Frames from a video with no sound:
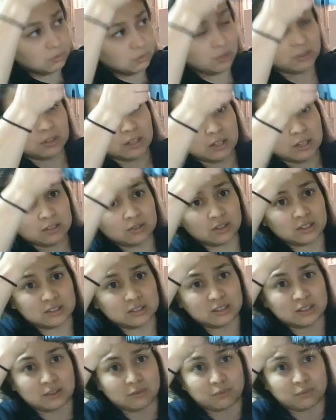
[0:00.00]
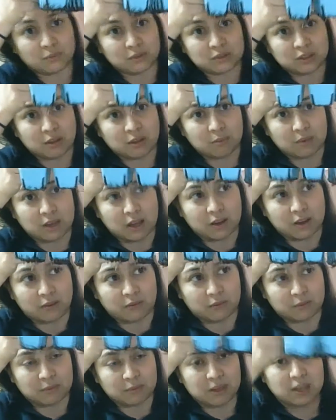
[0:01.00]
things. You can see the roots coming out
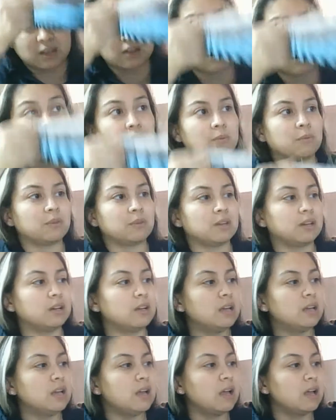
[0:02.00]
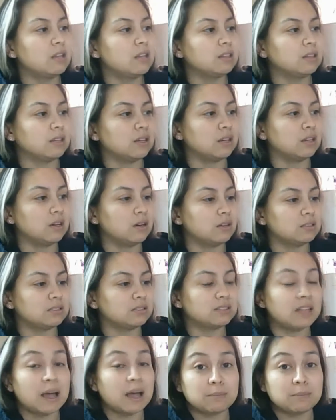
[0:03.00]
from here, from the
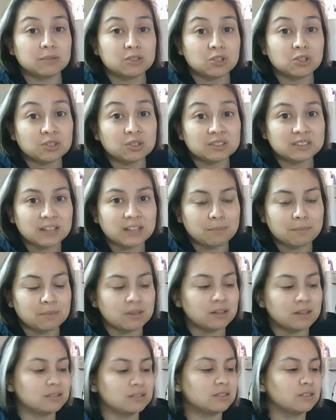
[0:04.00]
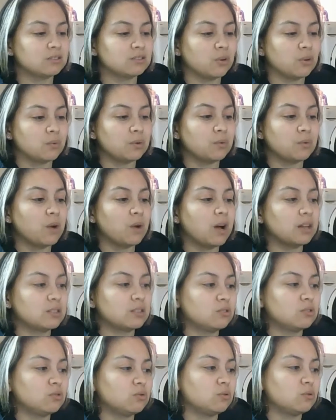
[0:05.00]
sugar snap peas. So we
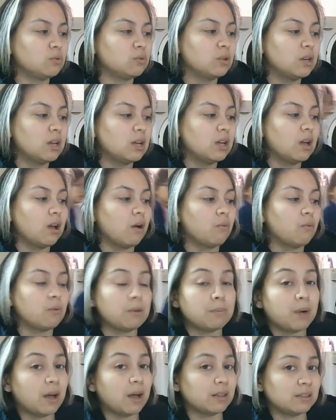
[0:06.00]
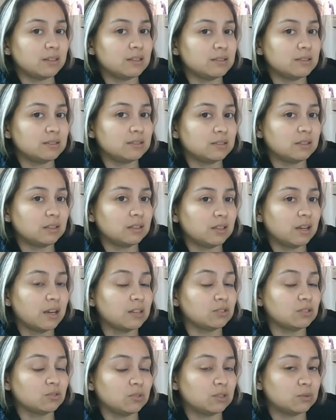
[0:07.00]
want to repot these
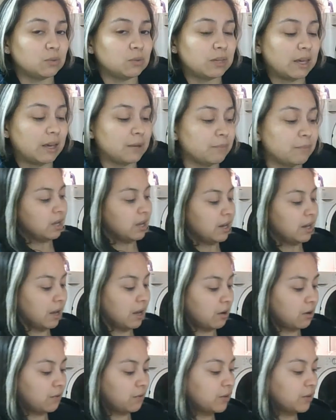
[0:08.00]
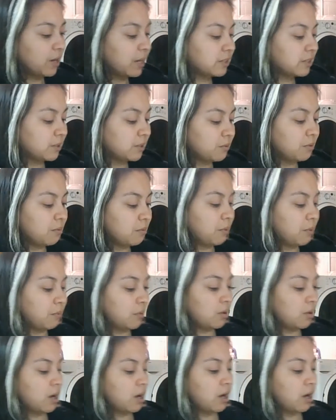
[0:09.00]
as soon as we can. Now, if you guys can remember,